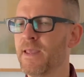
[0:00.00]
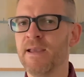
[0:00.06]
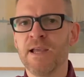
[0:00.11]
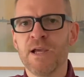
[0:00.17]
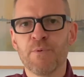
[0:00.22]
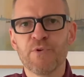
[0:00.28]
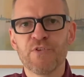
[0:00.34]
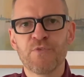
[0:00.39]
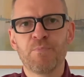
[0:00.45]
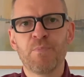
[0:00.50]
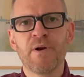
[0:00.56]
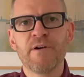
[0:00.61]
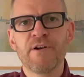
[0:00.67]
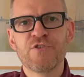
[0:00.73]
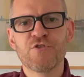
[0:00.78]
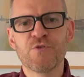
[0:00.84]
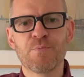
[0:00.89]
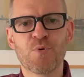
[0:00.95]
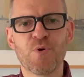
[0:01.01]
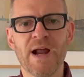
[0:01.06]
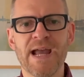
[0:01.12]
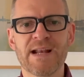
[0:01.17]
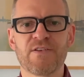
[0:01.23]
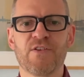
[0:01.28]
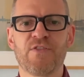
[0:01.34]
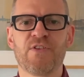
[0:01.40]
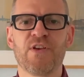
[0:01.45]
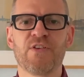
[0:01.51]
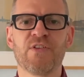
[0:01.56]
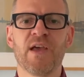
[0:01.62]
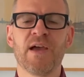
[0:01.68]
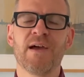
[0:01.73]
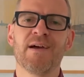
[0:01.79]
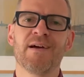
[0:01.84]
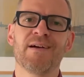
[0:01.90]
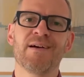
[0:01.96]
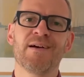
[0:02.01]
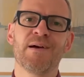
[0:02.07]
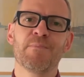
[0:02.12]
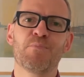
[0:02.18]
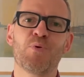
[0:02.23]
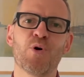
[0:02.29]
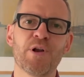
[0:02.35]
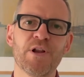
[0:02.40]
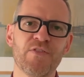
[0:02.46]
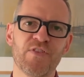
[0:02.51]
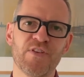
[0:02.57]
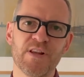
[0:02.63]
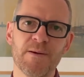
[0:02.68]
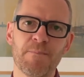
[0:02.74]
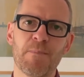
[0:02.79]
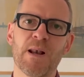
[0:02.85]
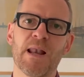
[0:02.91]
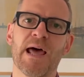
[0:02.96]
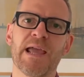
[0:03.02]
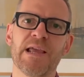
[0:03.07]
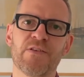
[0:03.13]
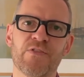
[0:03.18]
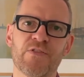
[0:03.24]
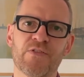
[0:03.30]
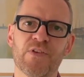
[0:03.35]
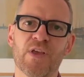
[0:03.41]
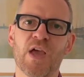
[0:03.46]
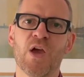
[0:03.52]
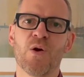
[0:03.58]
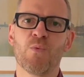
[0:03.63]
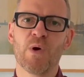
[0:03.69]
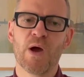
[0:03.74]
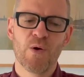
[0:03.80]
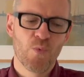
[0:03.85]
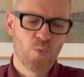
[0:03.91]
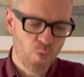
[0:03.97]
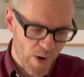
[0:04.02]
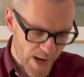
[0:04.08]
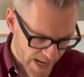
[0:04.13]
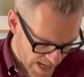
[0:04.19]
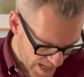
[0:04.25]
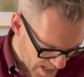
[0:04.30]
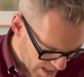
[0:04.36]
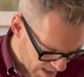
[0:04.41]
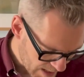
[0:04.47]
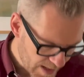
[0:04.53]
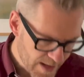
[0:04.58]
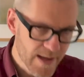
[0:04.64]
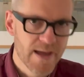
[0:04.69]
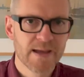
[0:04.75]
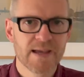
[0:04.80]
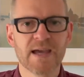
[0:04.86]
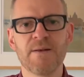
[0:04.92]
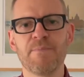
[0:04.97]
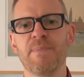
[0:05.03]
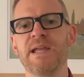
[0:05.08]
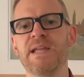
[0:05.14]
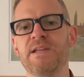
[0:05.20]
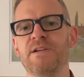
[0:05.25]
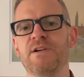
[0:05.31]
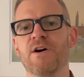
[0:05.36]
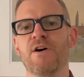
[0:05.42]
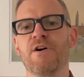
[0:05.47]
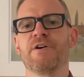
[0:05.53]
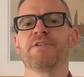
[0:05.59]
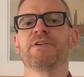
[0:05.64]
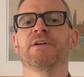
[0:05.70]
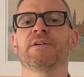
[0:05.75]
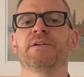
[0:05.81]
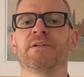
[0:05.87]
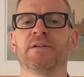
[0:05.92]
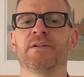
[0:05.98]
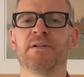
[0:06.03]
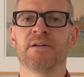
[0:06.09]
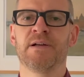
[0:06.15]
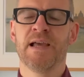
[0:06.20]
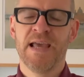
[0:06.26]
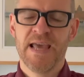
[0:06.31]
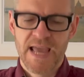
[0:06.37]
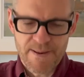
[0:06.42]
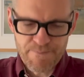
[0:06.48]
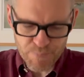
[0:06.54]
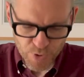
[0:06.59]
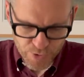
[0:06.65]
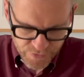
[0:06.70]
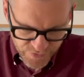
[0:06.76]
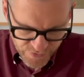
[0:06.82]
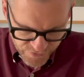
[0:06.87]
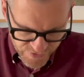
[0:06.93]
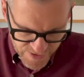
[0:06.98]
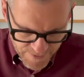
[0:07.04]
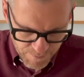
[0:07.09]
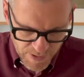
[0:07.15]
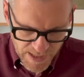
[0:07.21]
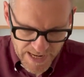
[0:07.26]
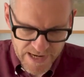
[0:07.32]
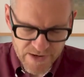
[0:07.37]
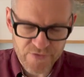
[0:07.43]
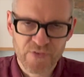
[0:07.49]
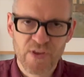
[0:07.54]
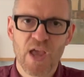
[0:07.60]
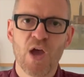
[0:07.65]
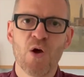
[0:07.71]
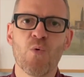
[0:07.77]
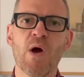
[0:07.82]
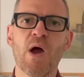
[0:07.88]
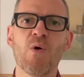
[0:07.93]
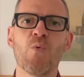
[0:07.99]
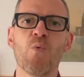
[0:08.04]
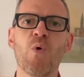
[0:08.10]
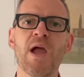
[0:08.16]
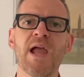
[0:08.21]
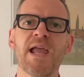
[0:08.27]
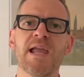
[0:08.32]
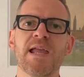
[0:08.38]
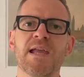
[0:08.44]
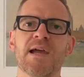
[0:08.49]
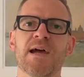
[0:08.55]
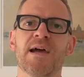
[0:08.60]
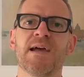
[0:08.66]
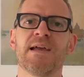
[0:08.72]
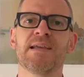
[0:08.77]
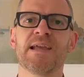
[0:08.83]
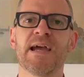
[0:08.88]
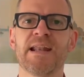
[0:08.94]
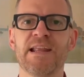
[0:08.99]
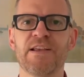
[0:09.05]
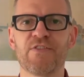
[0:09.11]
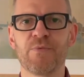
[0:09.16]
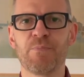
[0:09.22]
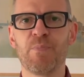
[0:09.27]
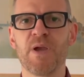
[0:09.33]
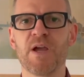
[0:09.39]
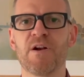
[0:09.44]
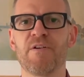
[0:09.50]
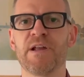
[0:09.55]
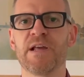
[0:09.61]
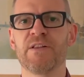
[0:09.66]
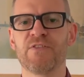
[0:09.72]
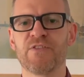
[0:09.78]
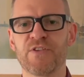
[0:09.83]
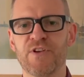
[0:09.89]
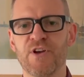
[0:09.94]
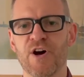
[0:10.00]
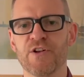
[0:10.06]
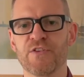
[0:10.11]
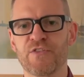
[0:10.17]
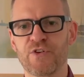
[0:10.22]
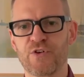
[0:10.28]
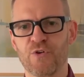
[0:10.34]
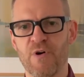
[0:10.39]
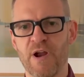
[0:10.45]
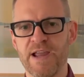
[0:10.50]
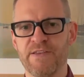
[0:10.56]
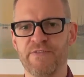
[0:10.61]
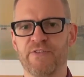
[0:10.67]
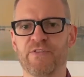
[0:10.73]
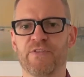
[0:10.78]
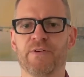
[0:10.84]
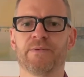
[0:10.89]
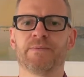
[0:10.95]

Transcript: Well, spiritual practices put us in a place where we can meet God. It puts us in a place where we can experience God's grace.